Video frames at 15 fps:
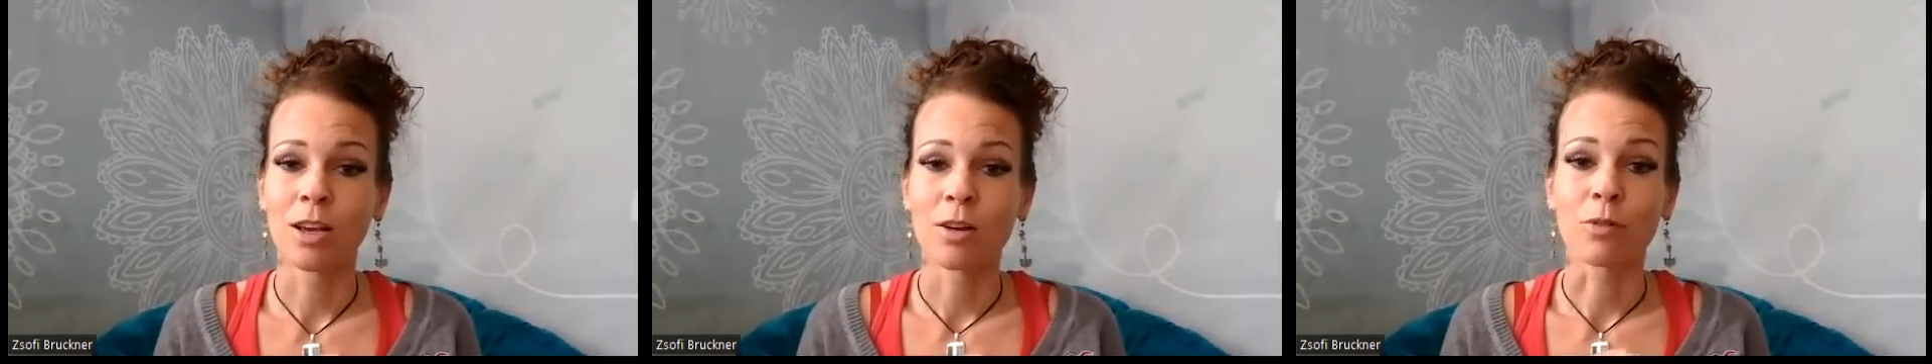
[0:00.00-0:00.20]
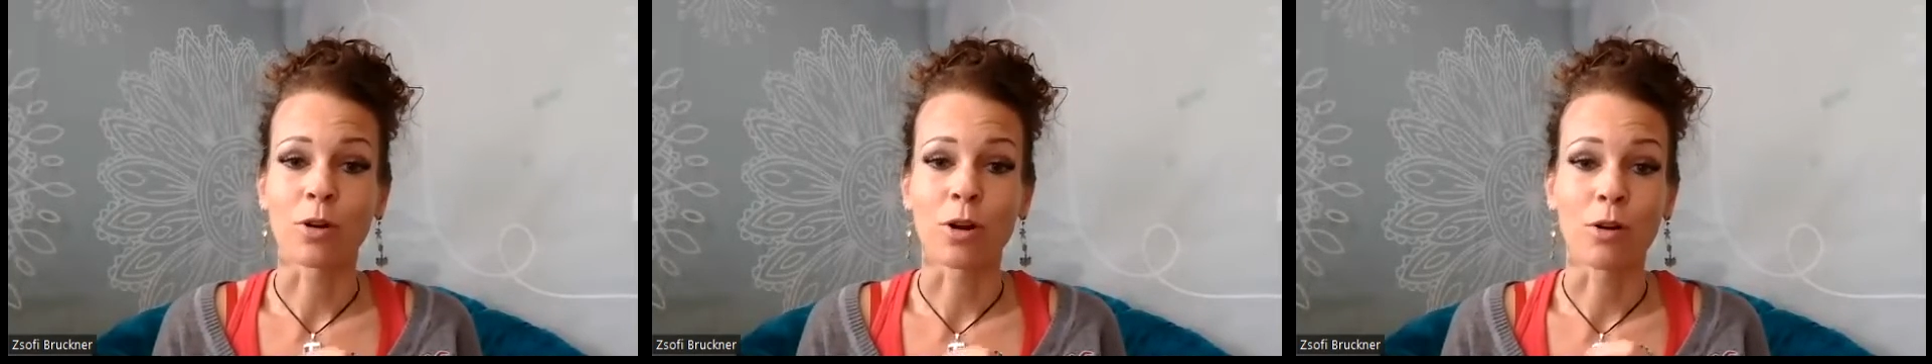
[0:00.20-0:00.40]

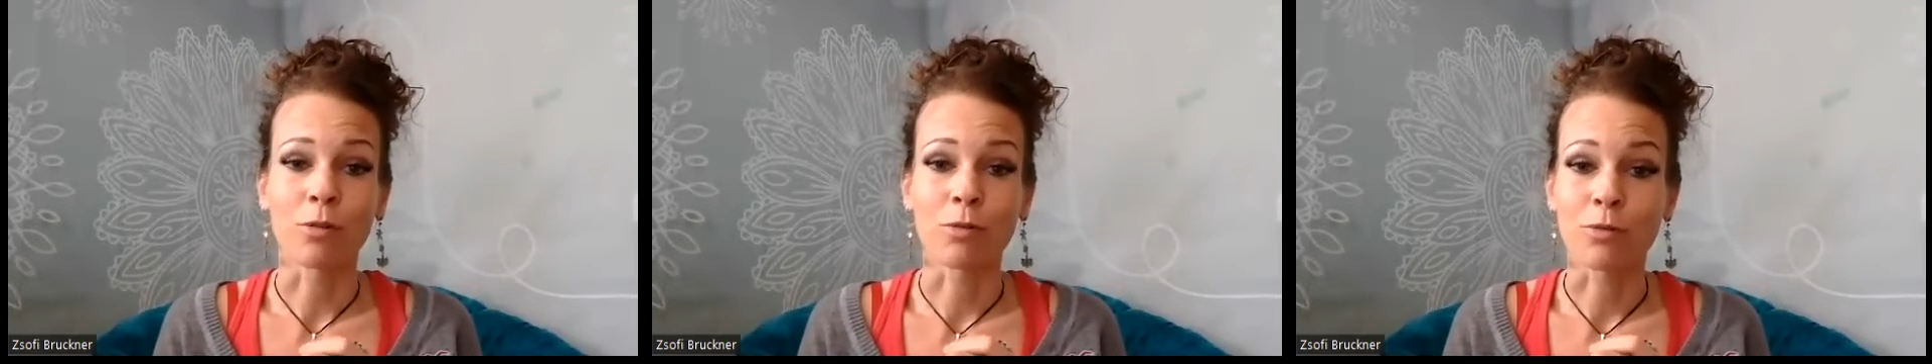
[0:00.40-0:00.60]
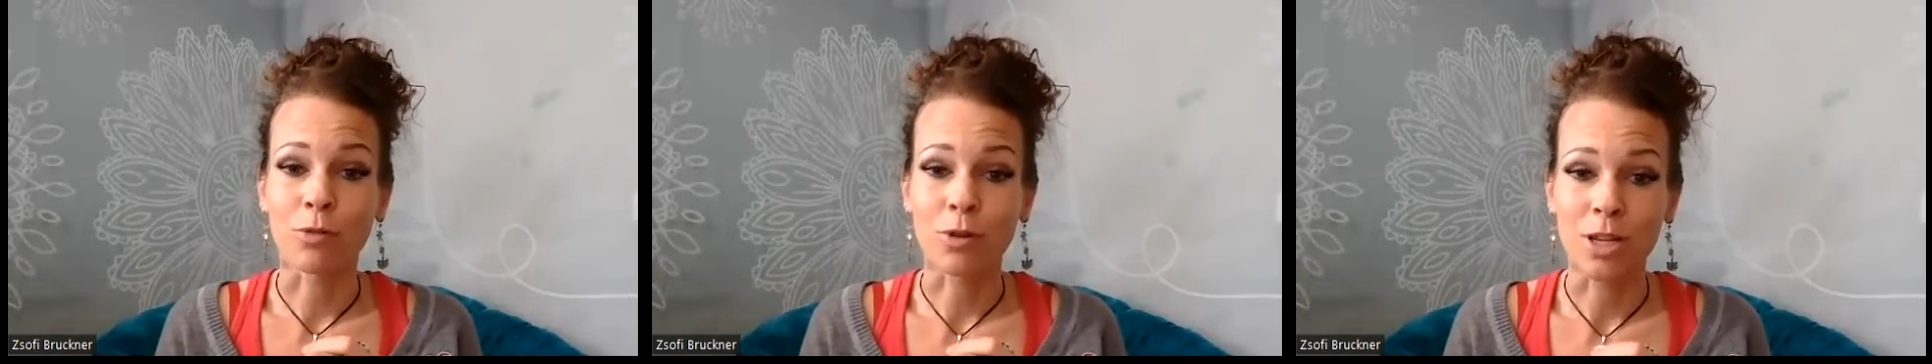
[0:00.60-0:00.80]
for a
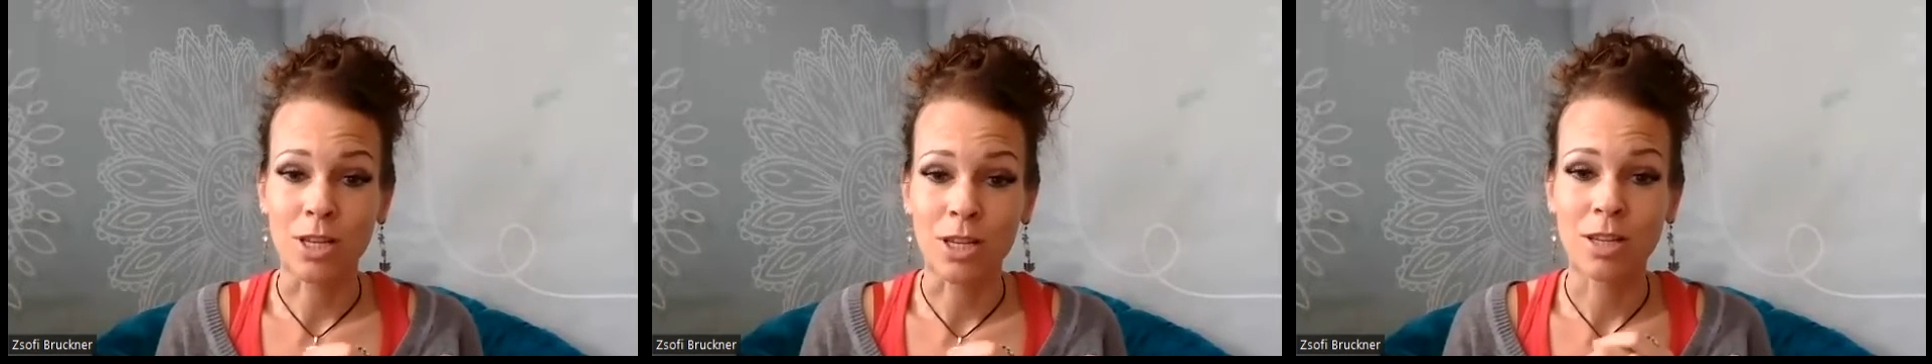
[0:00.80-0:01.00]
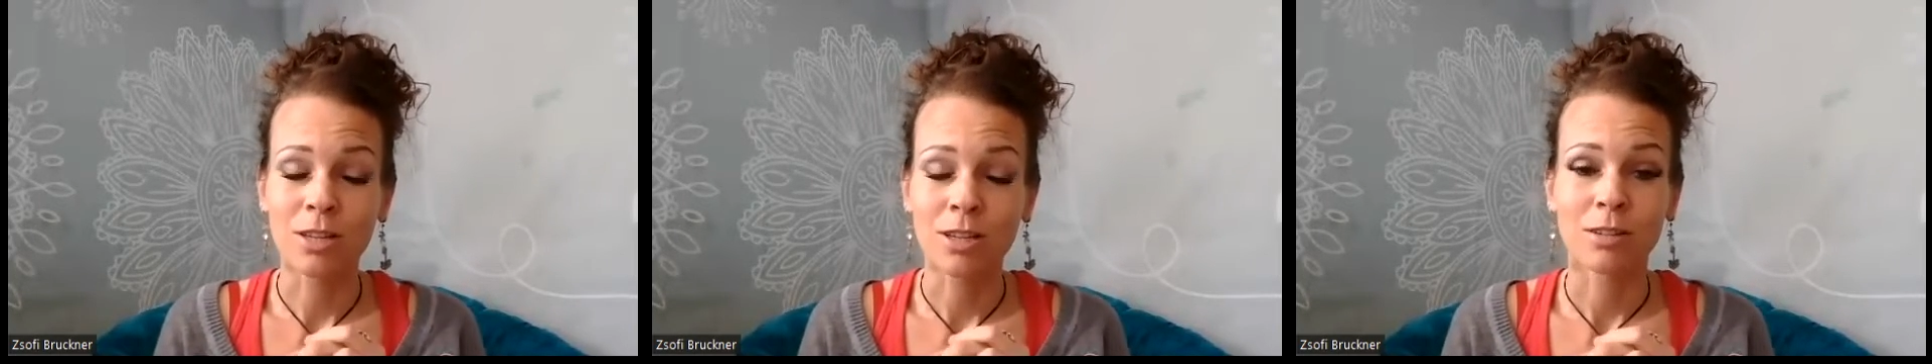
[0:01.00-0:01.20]

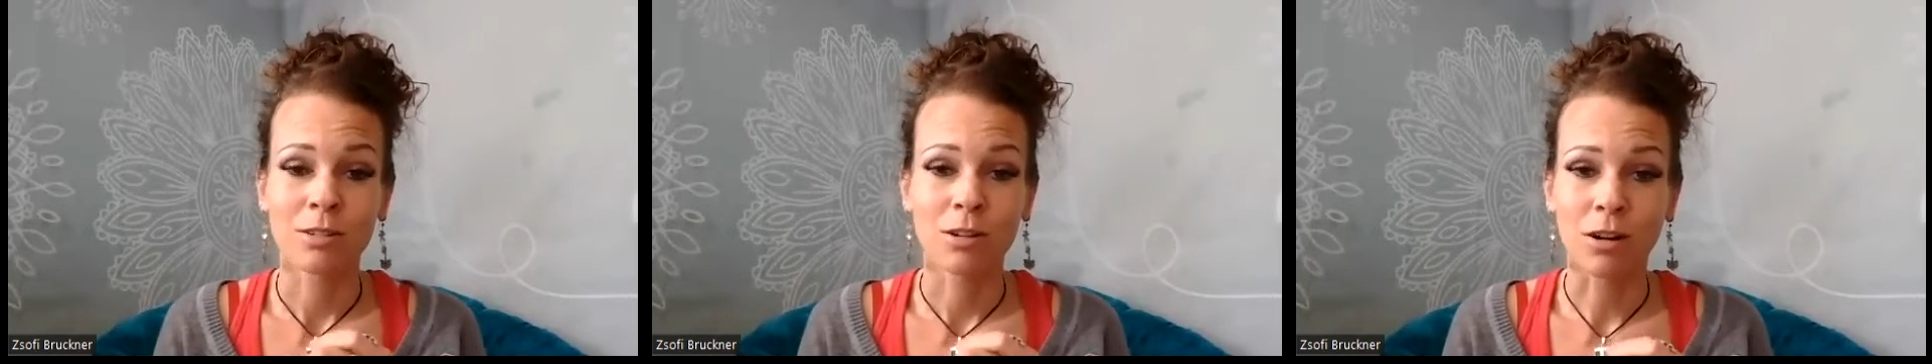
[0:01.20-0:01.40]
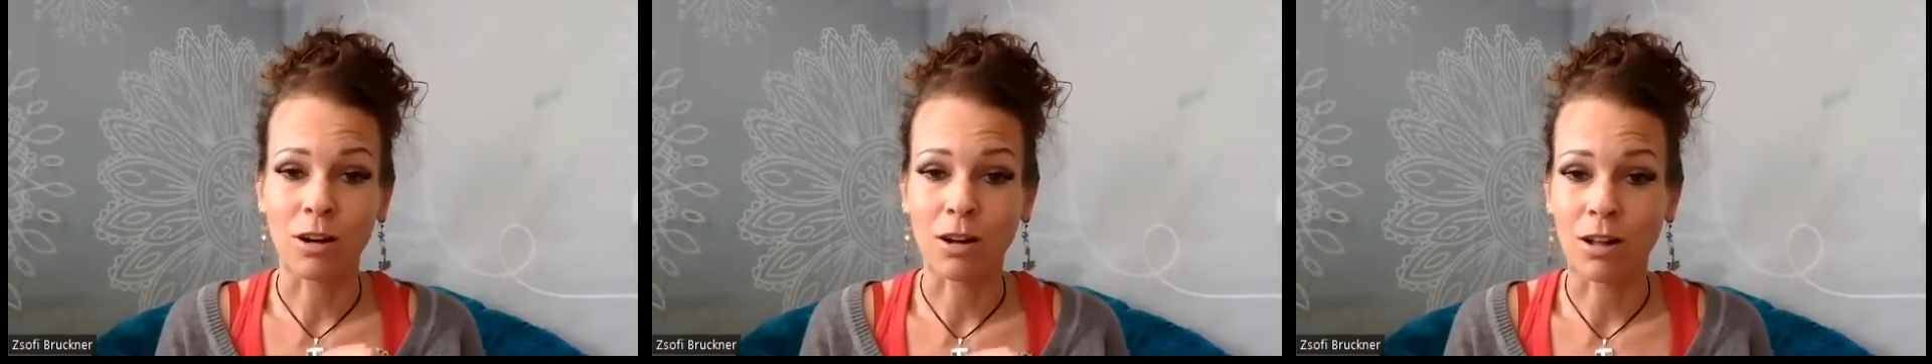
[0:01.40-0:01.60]
free
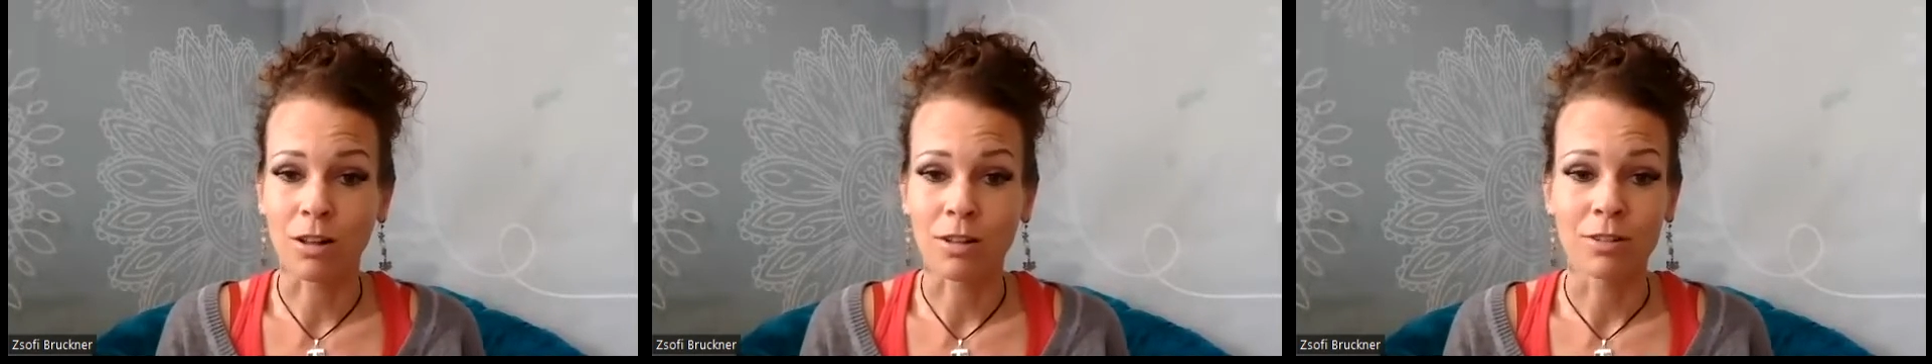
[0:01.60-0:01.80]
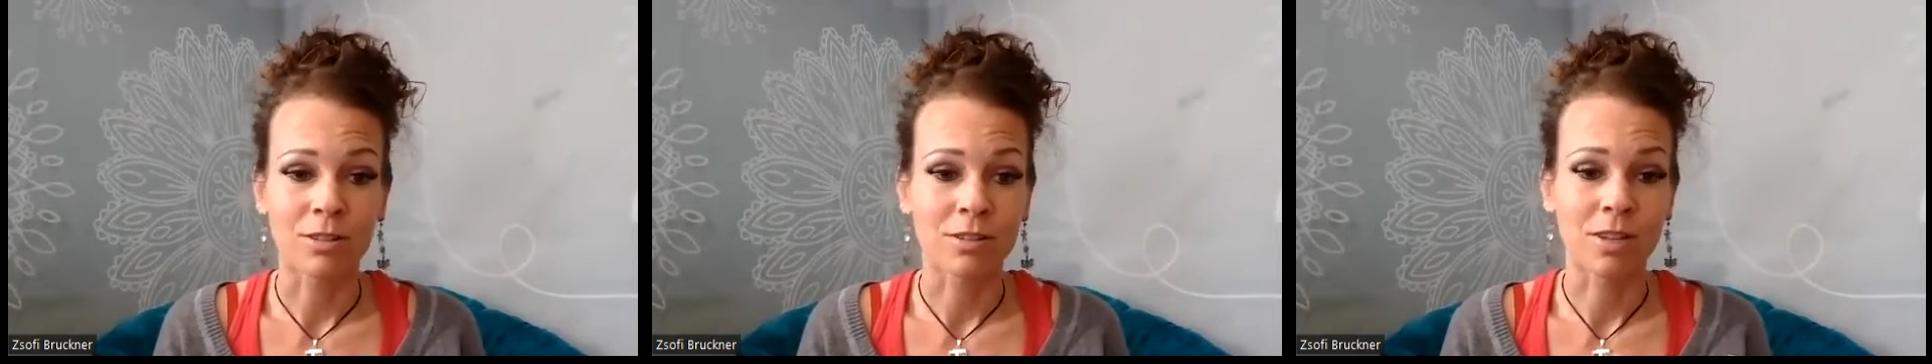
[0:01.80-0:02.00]

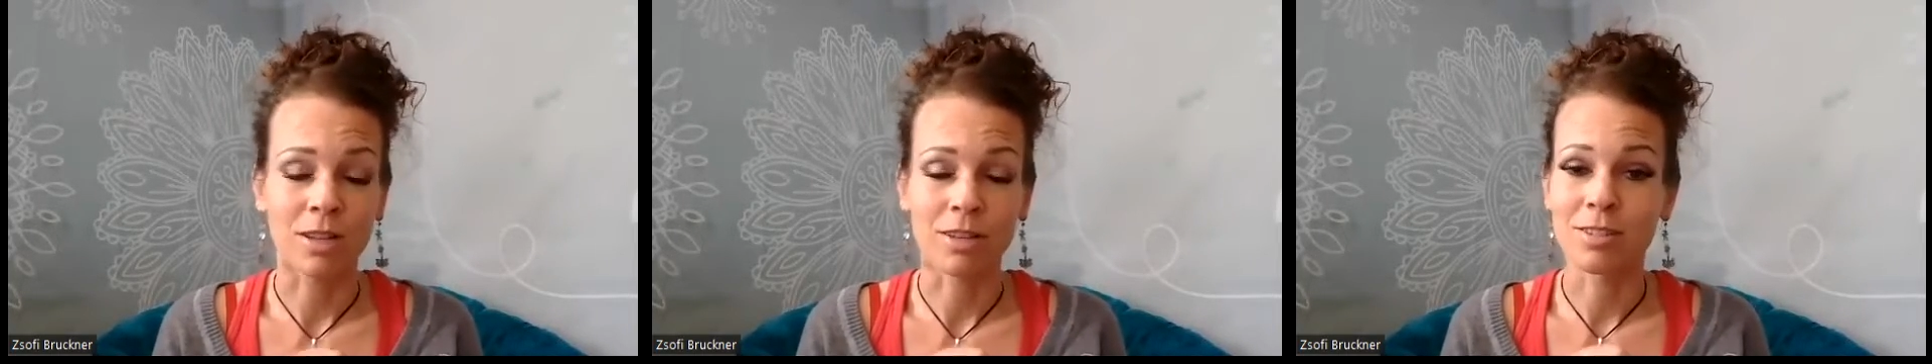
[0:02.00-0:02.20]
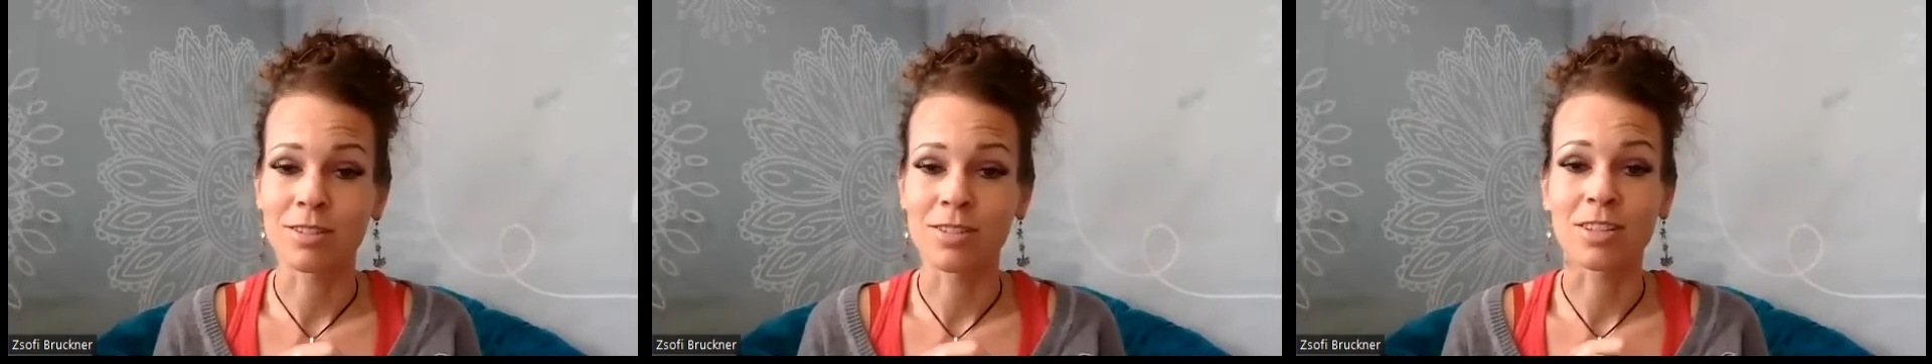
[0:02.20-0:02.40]
call that